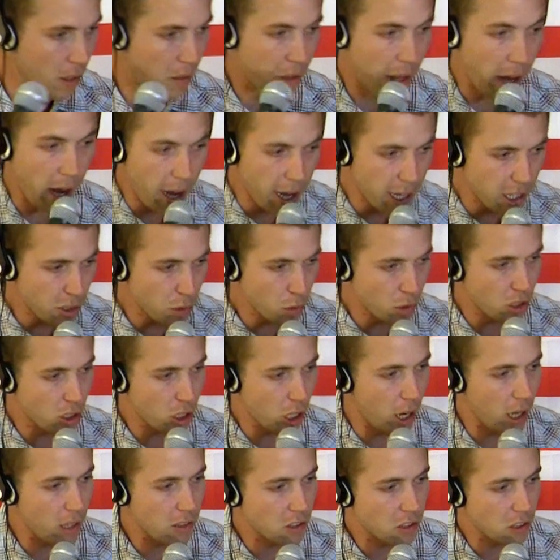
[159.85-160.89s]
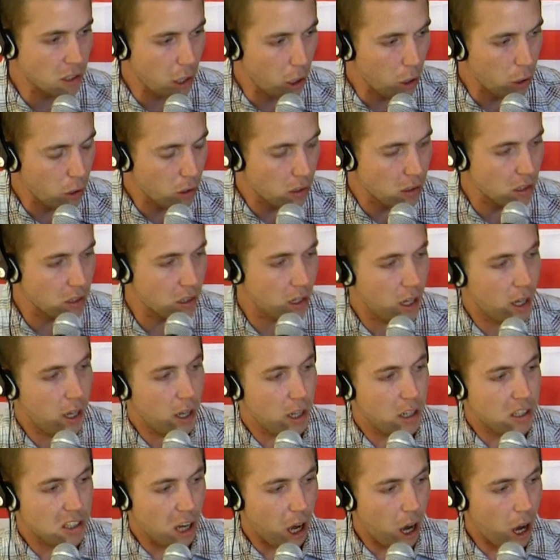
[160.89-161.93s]
The Edge with John Stokes,
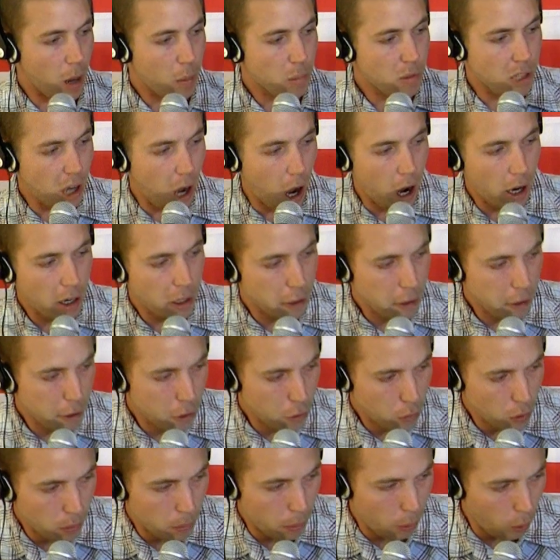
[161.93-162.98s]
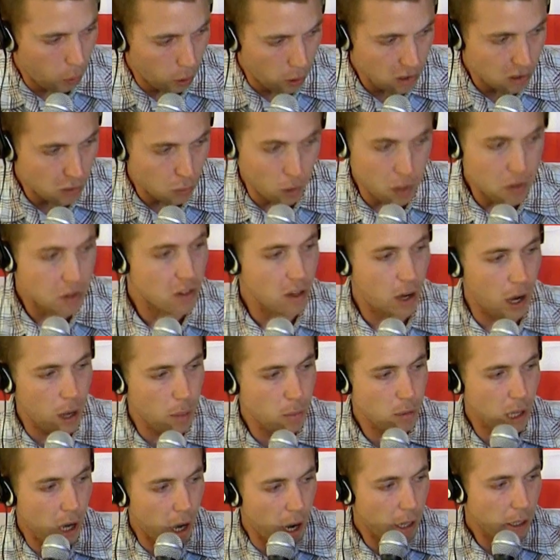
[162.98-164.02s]
Tom Donahue Reports with
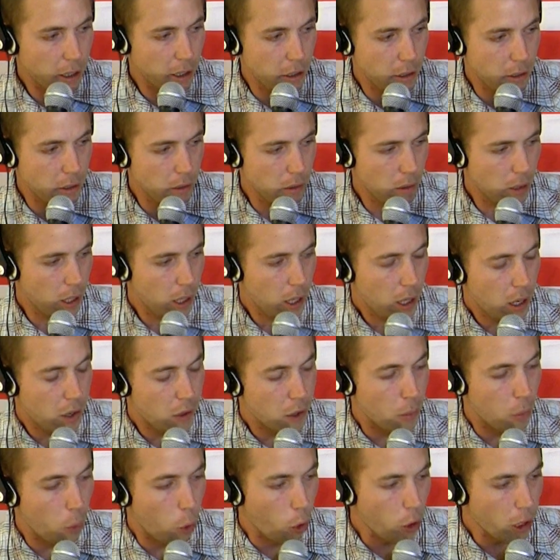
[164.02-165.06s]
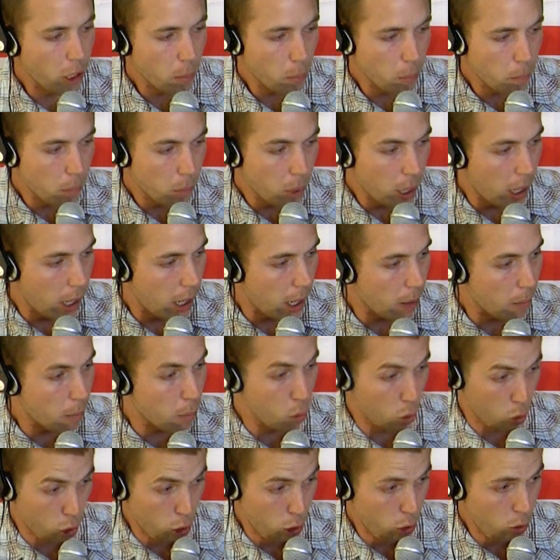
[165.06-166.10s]
Tom Donahue, The Morning
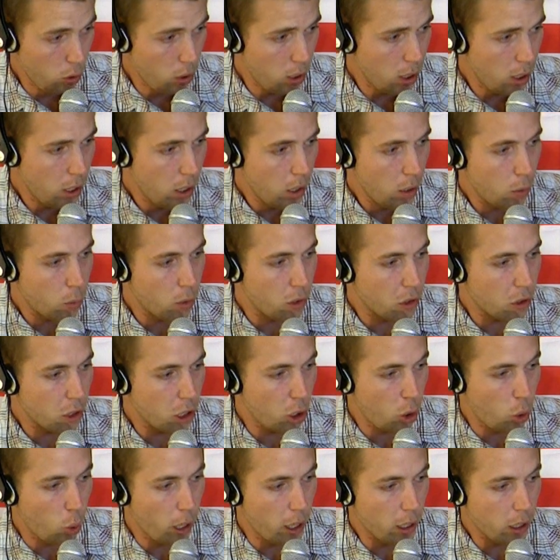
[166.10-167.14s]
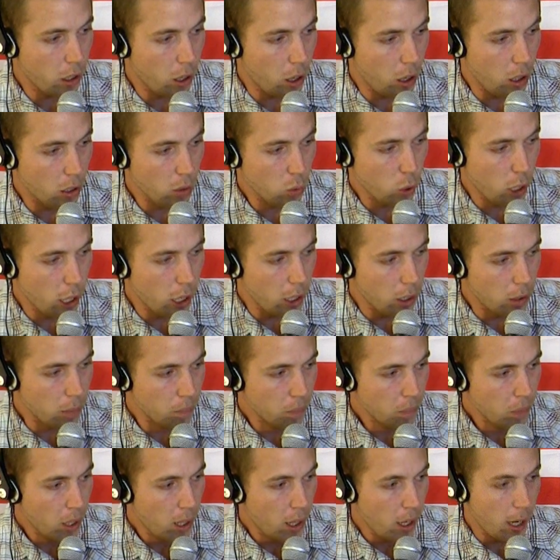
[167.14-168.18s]
Brew with Gwen Caldwell,
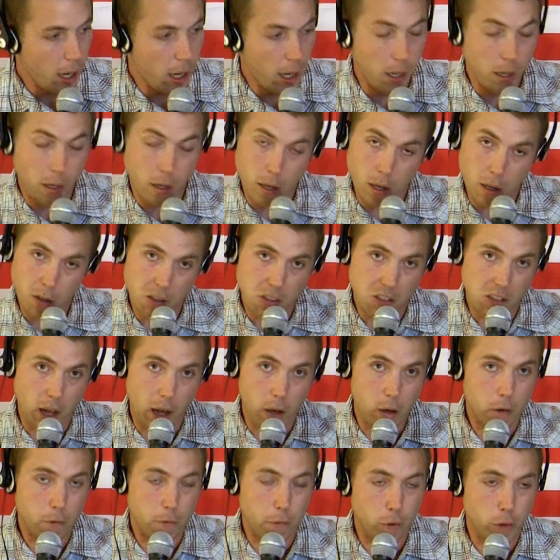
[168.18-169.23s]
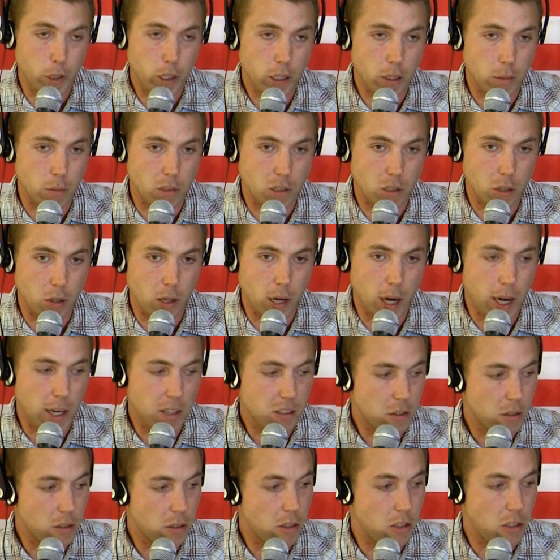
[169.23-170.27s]
and the Sound of Freedom. So,
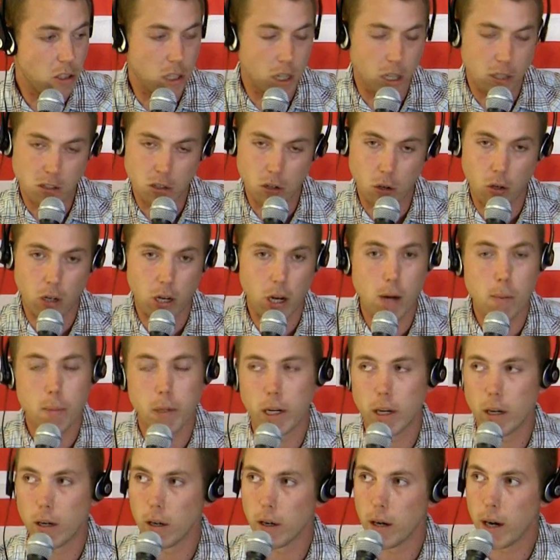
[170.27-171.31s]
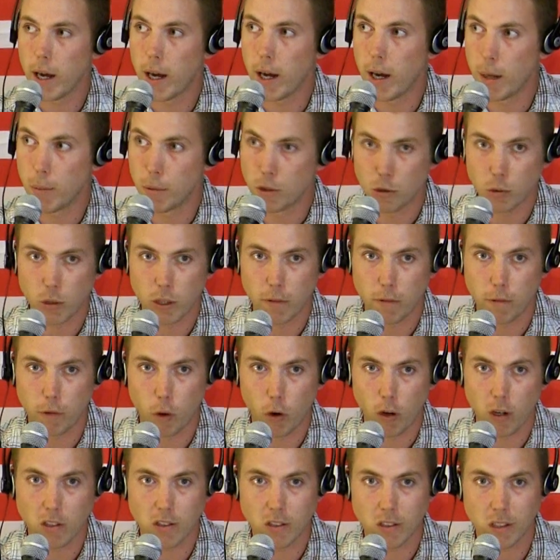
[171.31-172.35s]
guys, just don't come here between
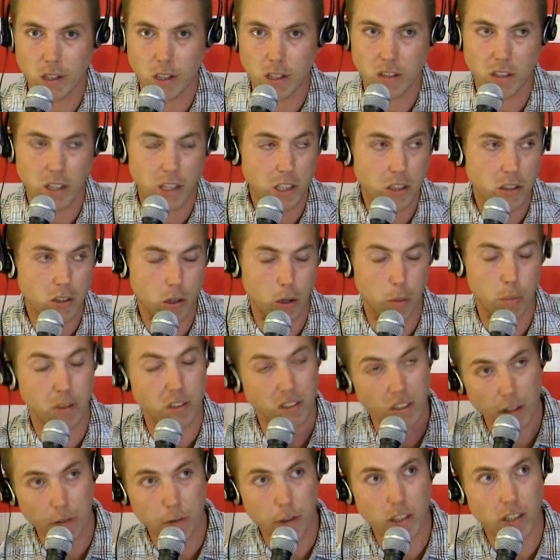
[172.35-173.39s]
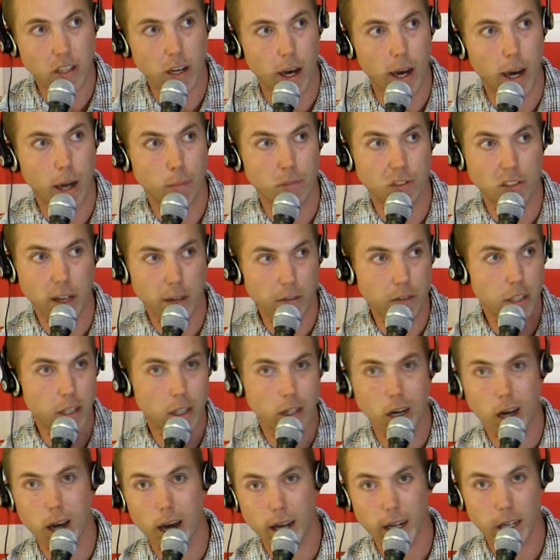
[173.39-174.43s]
4 and 6 Eastern Pacific Time, 7 to
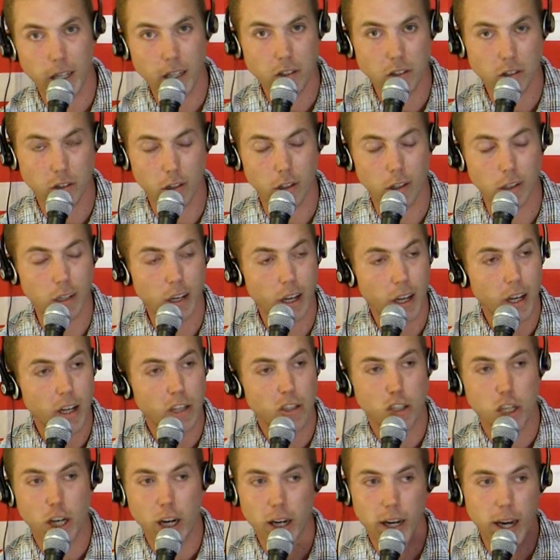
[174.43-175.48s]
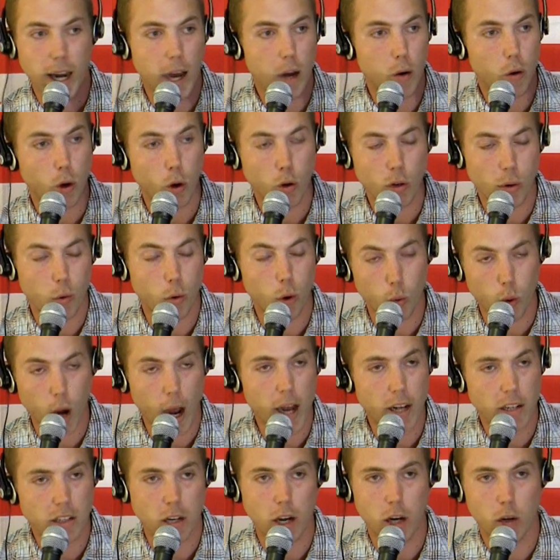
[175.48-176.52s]
9 Eastern. Check out
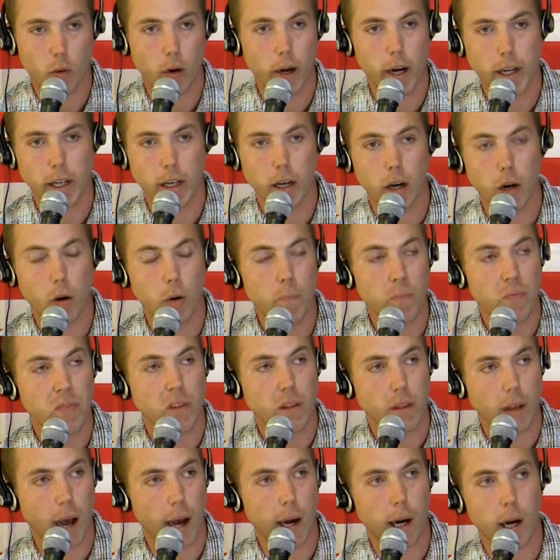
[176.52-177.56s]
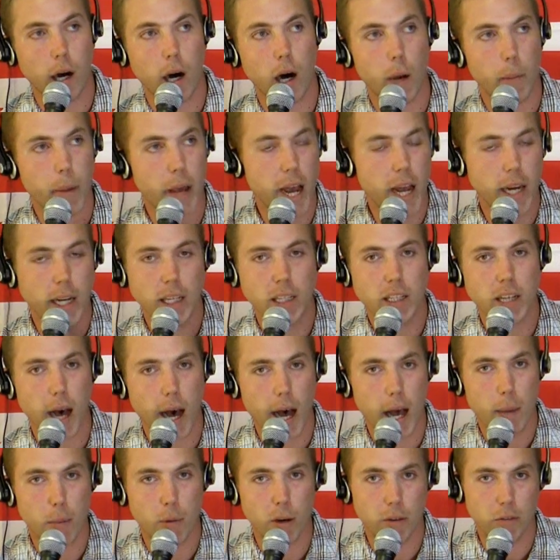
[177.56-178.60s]
OrionTalkRadio.com any
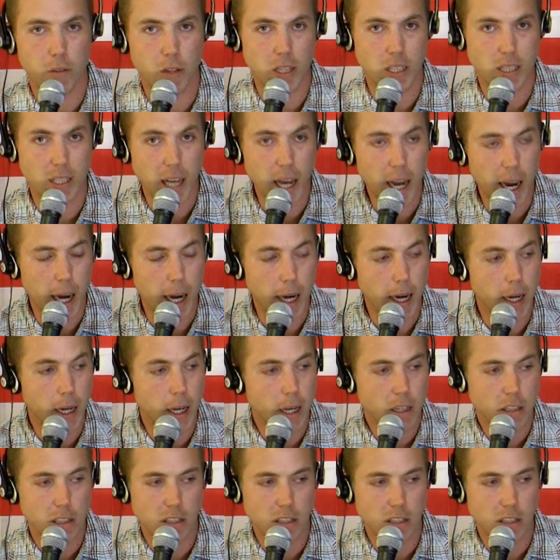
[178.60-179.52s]
time of the day.